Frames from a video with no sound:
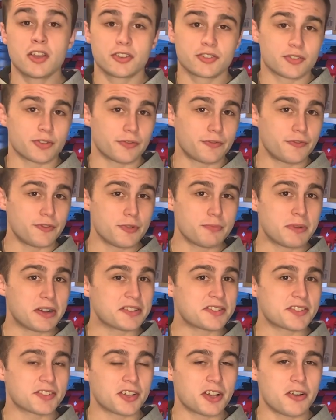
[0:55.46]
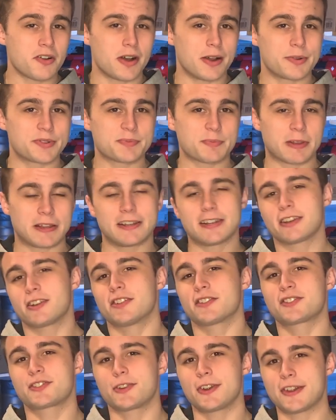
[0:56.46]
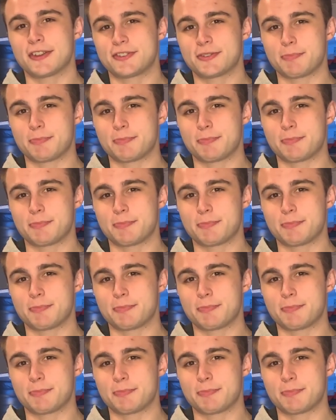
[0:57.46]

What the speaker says: So a few months ago, I was planning on starting